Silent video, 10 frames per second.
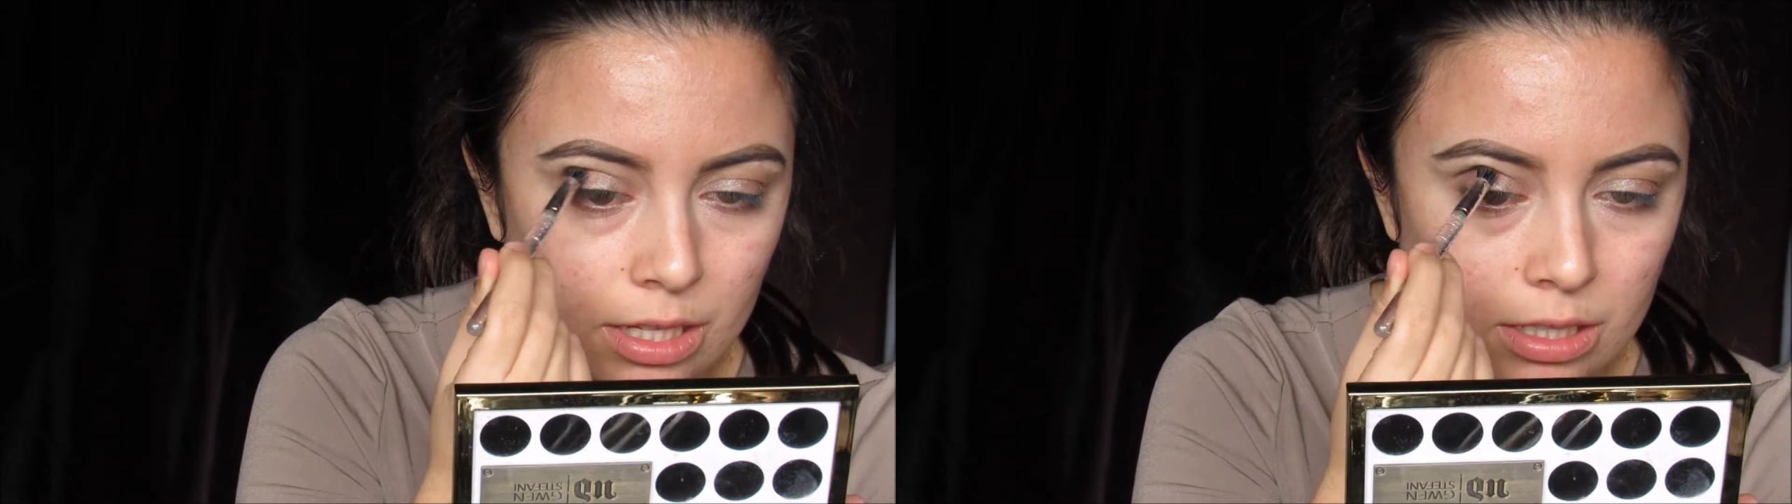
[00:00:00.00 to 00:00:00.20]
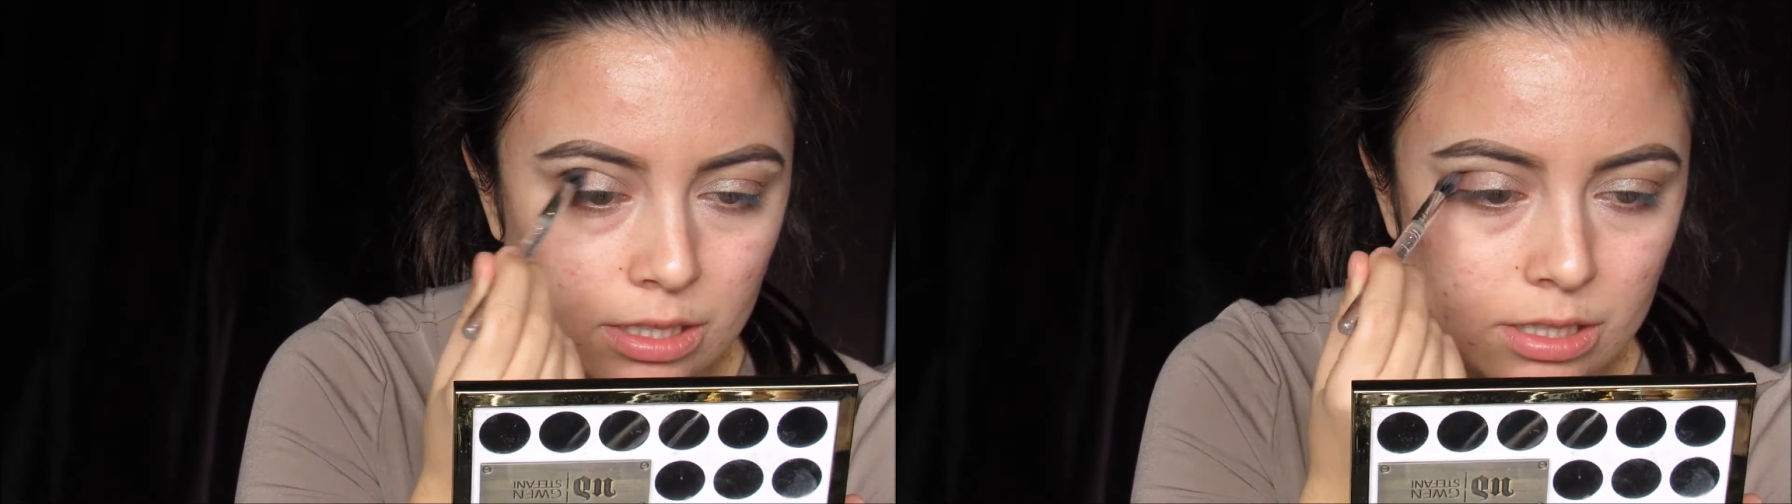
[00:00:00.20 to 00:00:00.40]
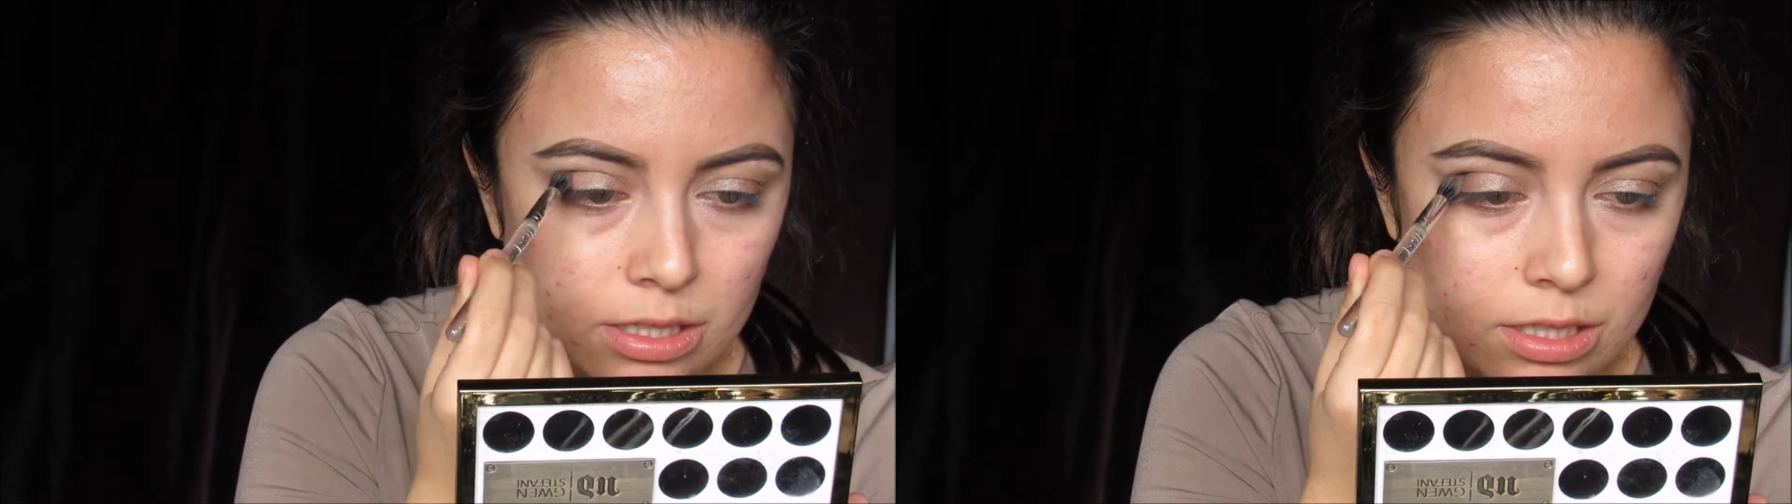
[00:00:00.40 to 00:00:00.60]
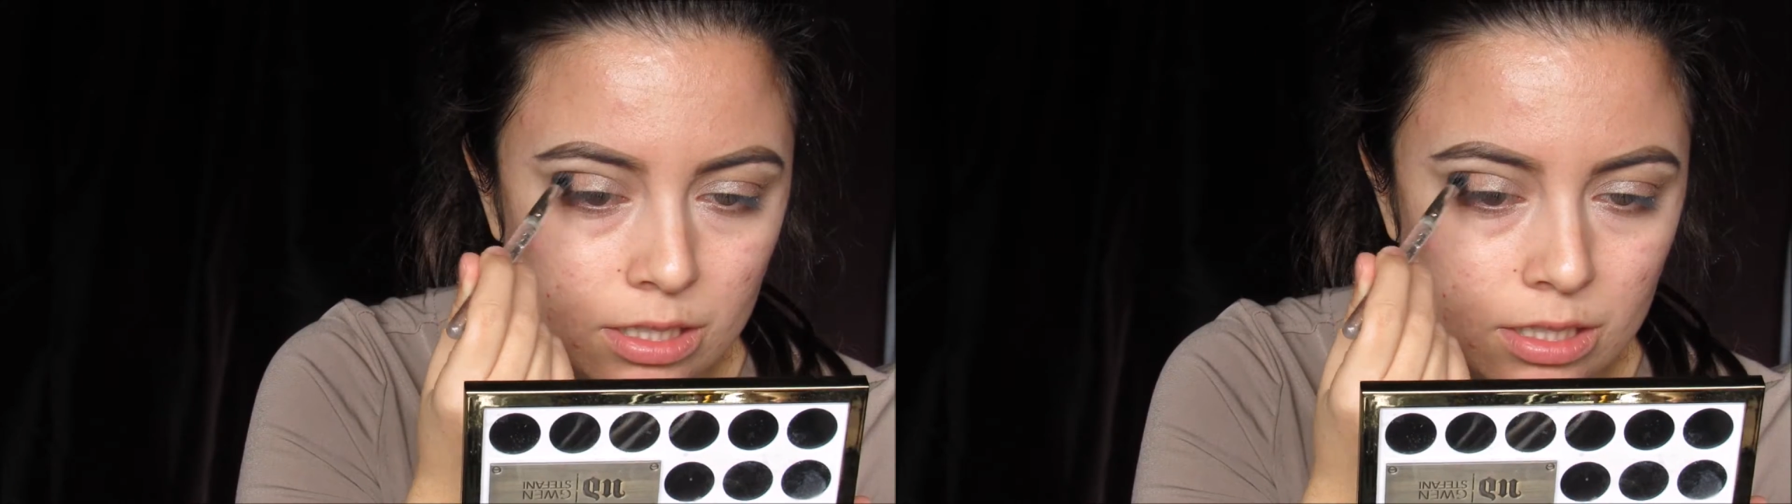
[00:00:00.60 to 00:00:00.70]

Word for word: this